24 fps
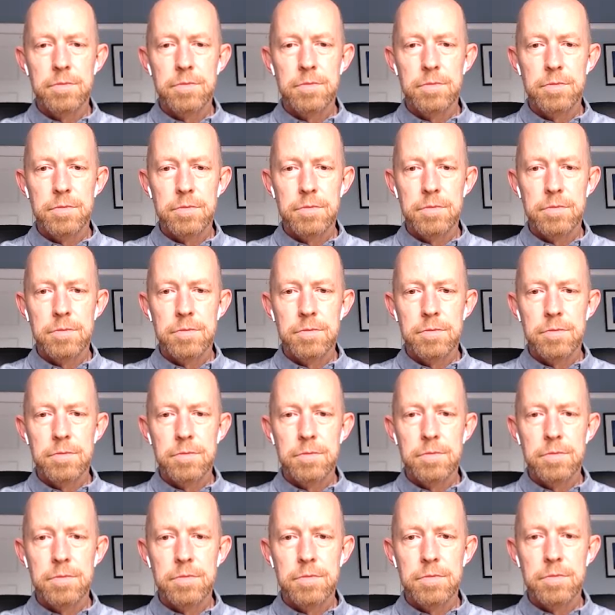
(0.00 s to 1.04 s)

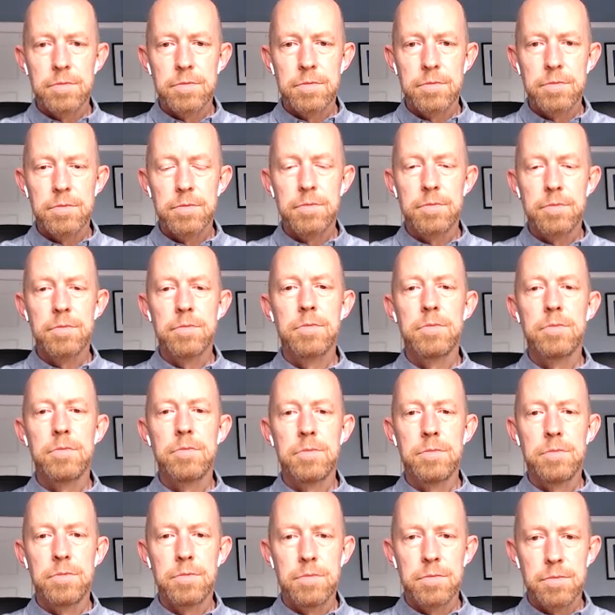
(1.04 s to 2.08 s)

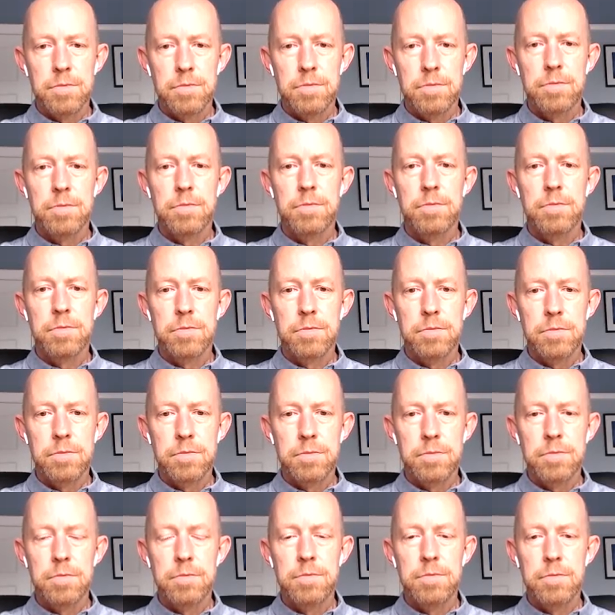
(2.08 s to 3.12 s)

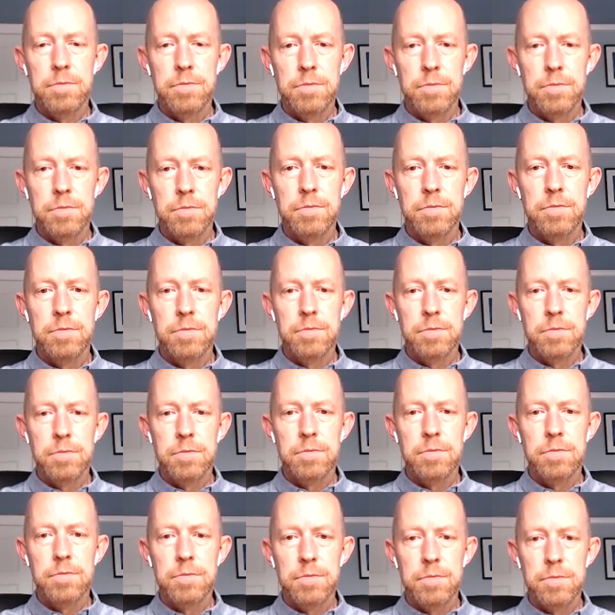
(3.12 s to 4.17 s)

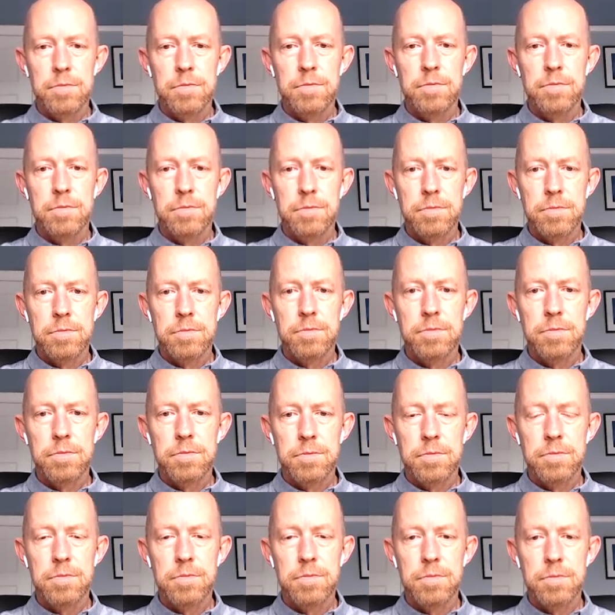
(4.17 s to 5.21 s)

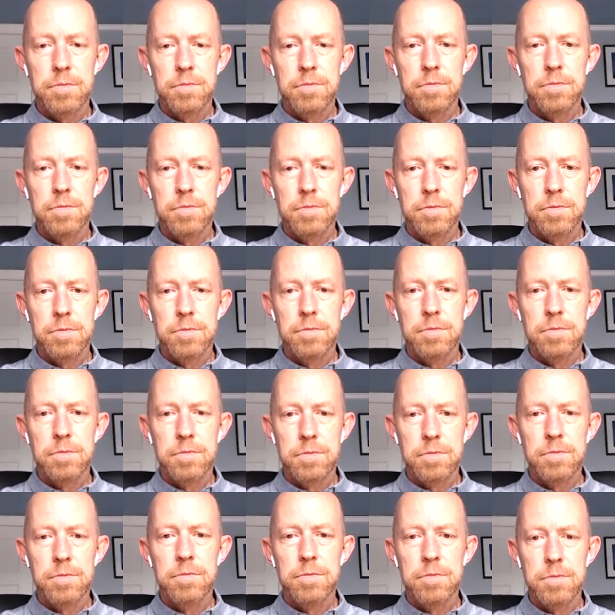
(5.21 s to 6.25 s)

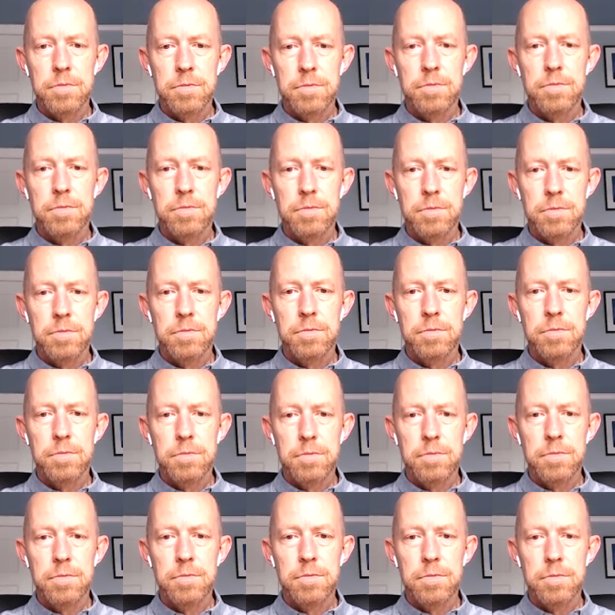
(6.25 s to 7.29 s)

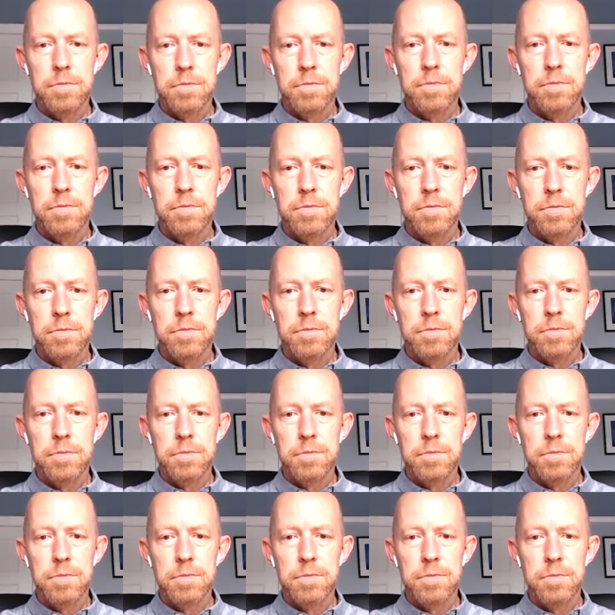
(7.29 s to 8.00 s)
No words are spoken by the person on screen.